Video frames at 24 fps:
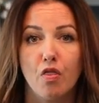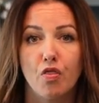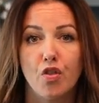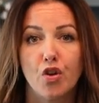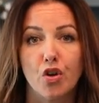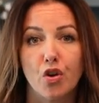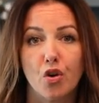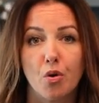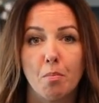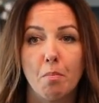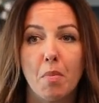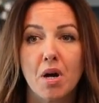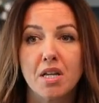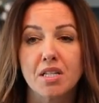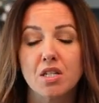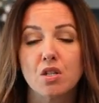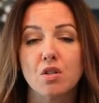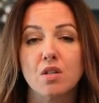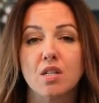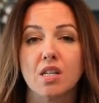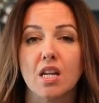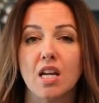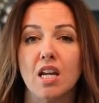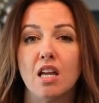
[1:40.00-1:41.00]
There are
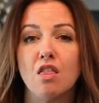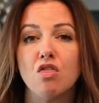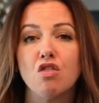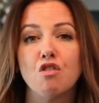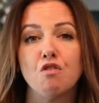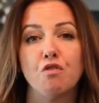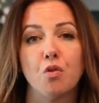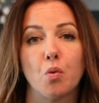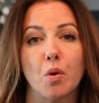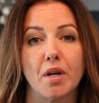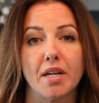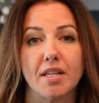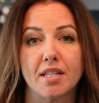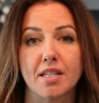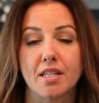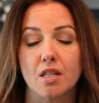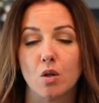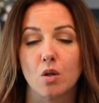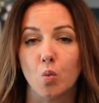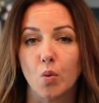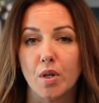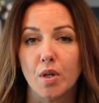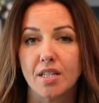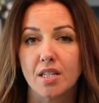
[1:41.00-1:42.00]
muscles in the voice
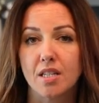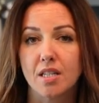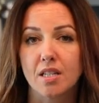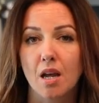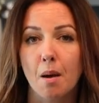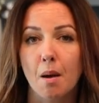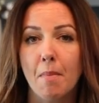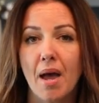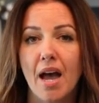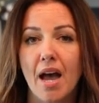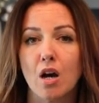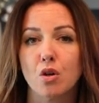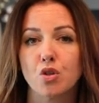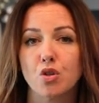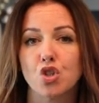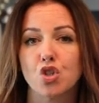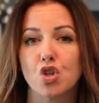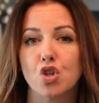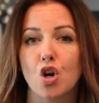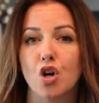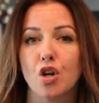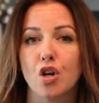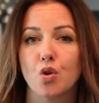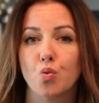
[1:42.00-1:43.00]
that we somehow
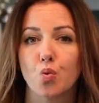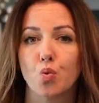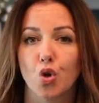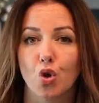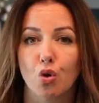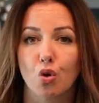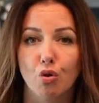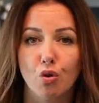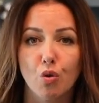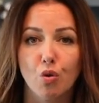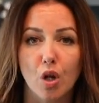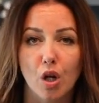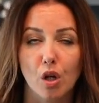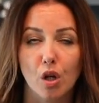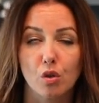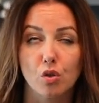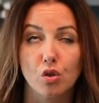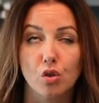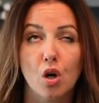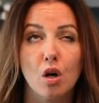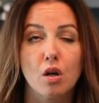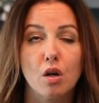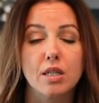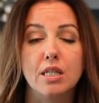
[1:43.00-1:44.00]
started recruiting a
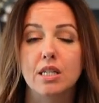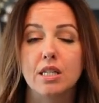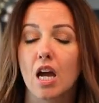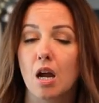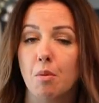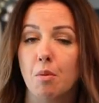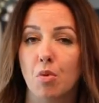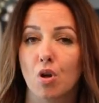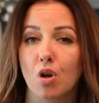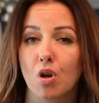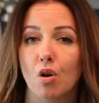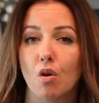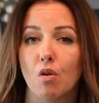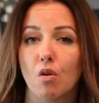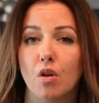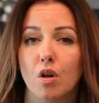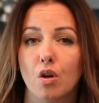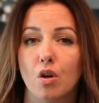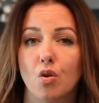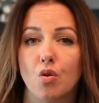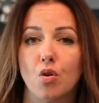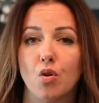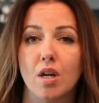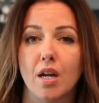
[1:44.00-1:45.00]
long time ago
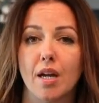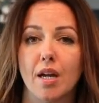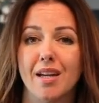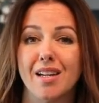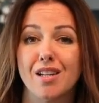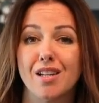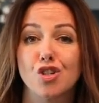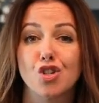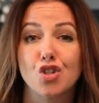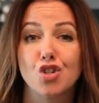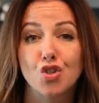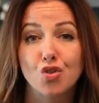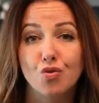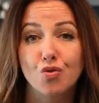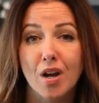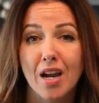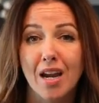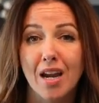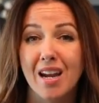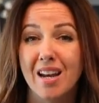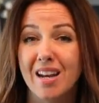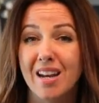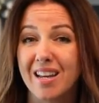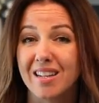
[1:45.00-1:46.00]
that create
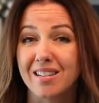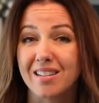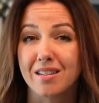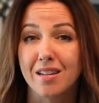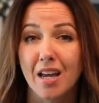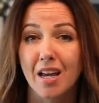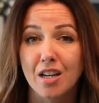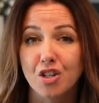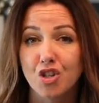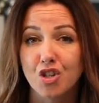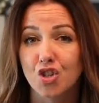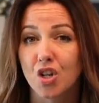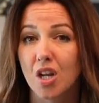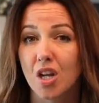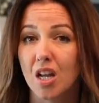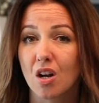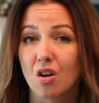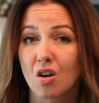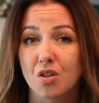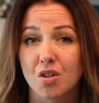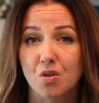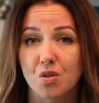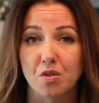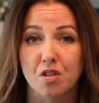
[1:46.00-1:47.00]
strain and
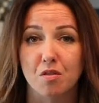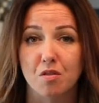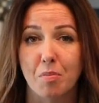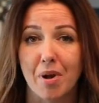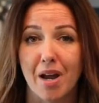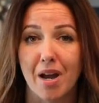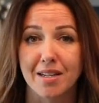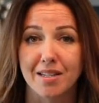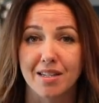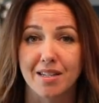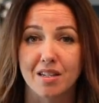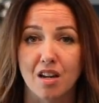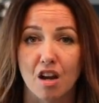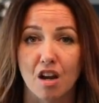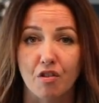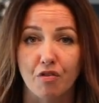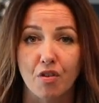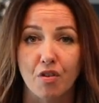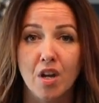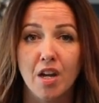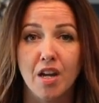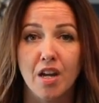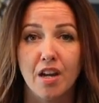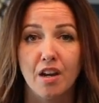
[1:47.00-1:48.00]
tension, all sorts of bad stuff
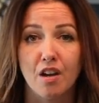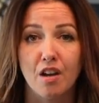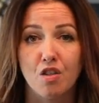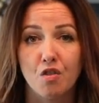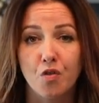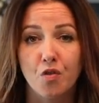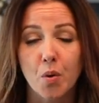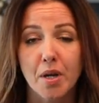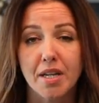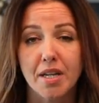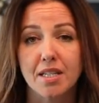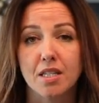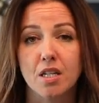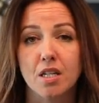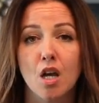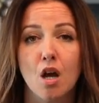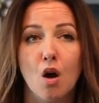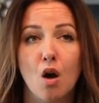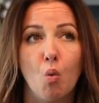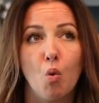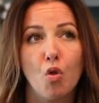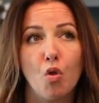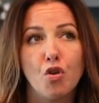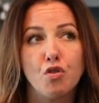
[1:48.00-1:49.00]
in the voice.
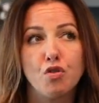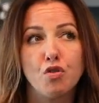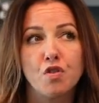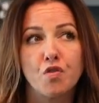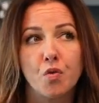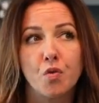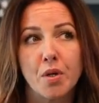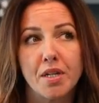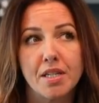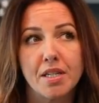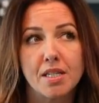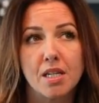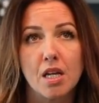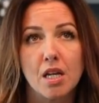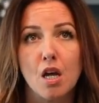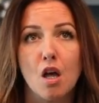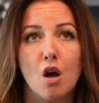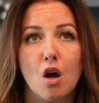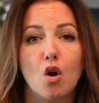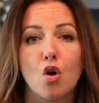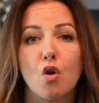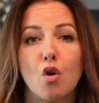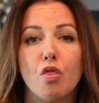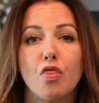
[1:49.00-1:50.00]
Well,
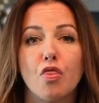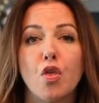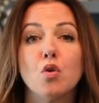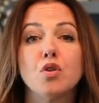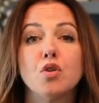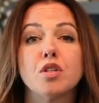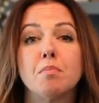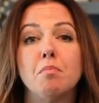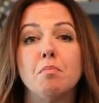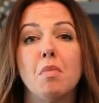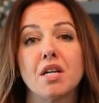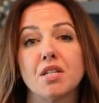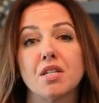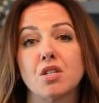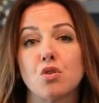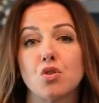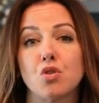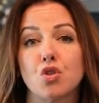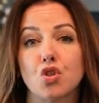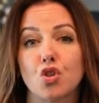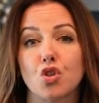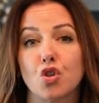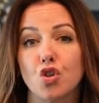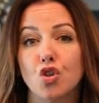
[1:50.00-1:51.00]
those
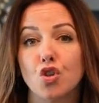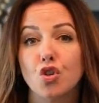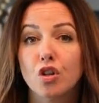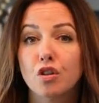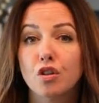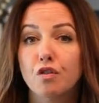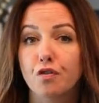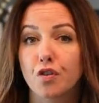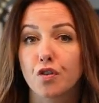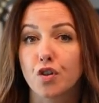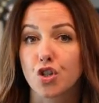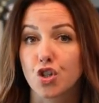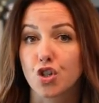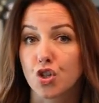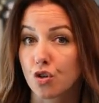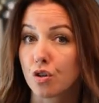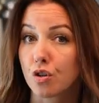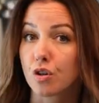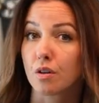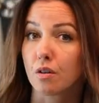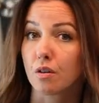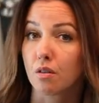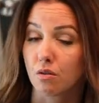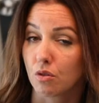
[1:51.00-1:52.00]
muscles are good for
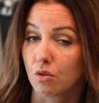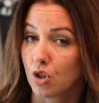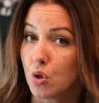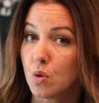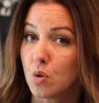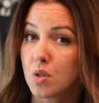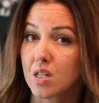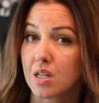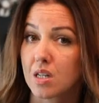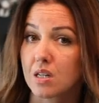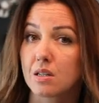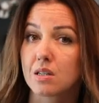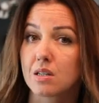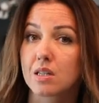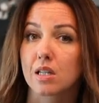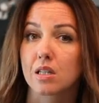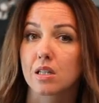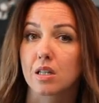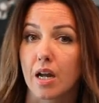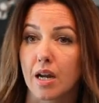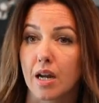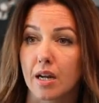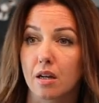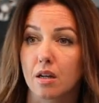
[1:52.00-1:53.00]
certain uses
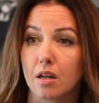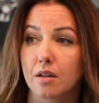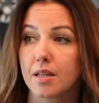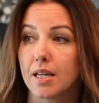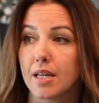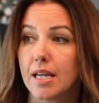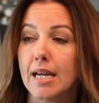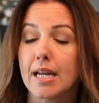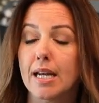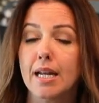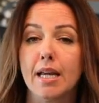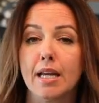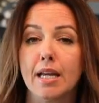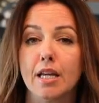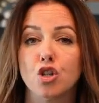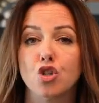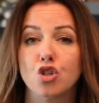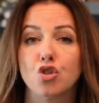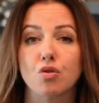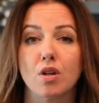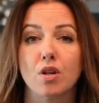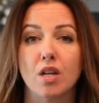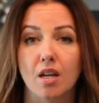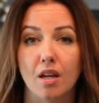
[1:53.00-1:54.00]
like eating
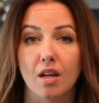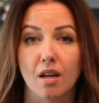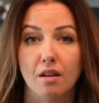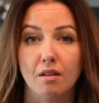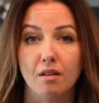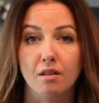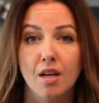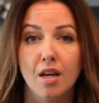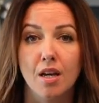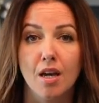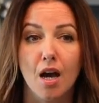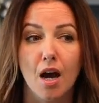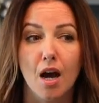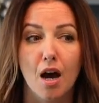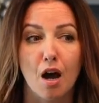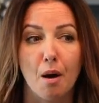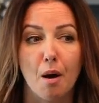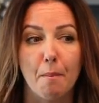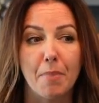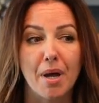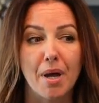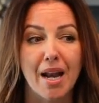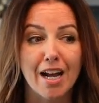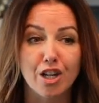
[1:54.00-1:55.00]
and drinking,
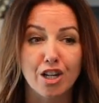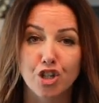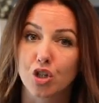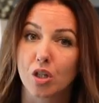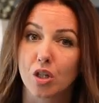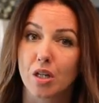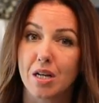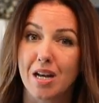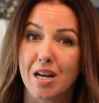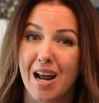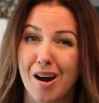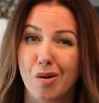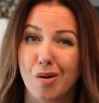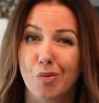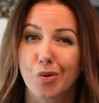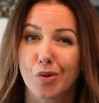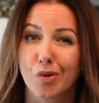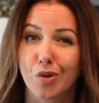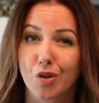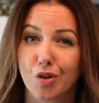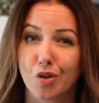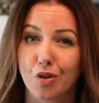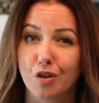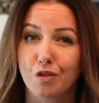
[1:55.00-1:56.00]
but actually not
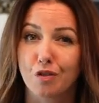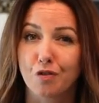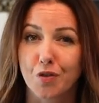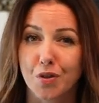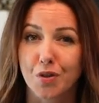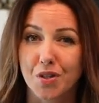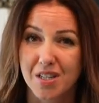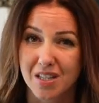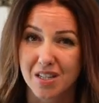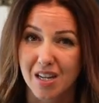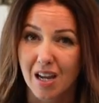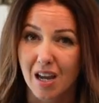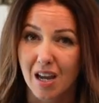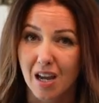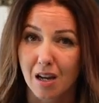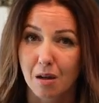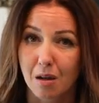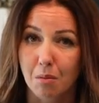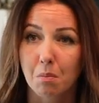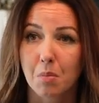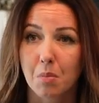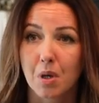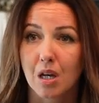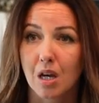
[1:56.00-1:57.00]
really good for
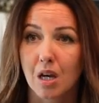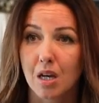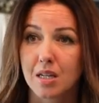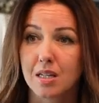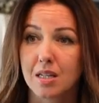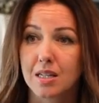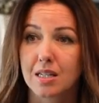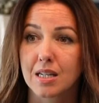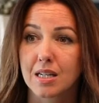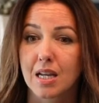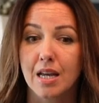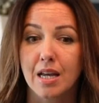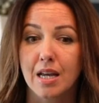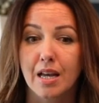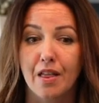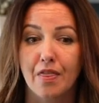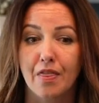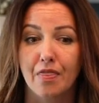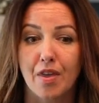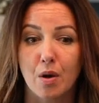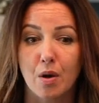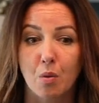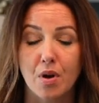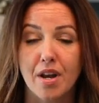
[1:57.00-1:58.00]
singing because
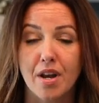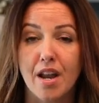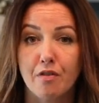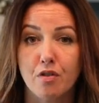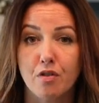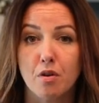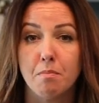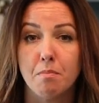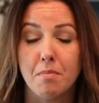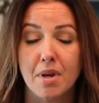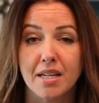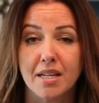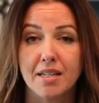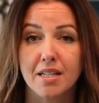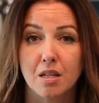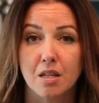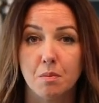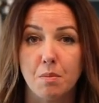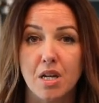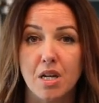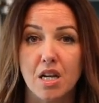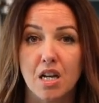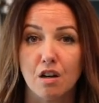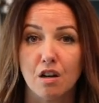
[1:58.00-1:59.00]
they were never meant to
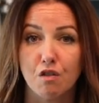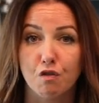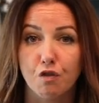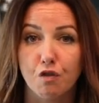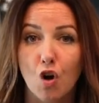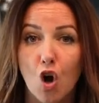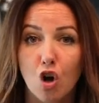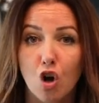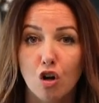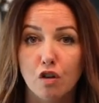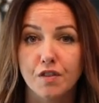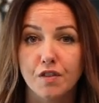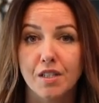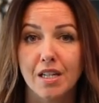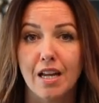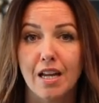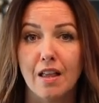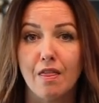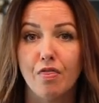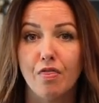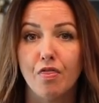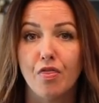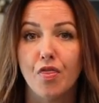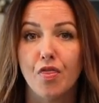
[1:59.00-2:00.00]
be involved
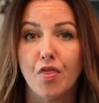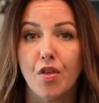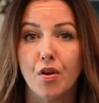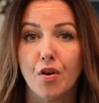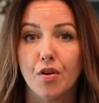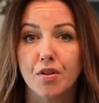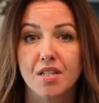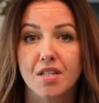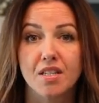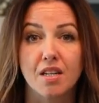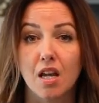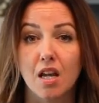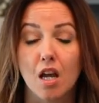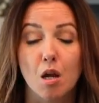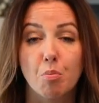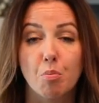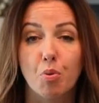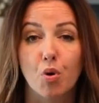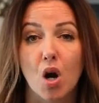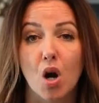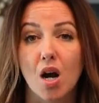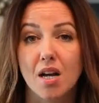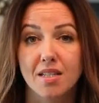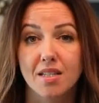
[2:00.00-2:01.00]
in the singing
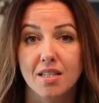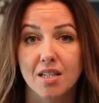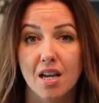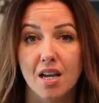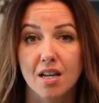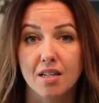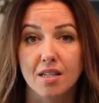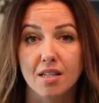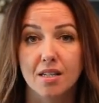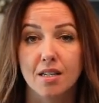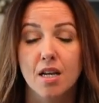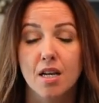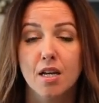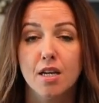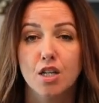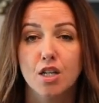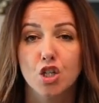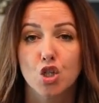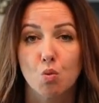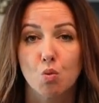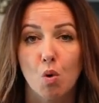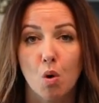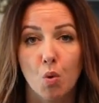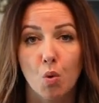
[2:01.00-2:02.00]
process.
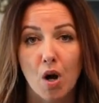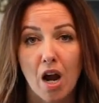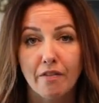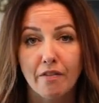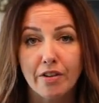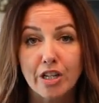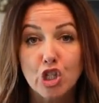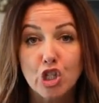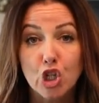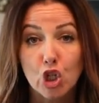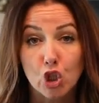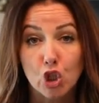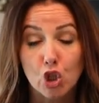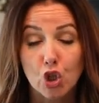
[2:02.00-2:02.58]
So what we're having to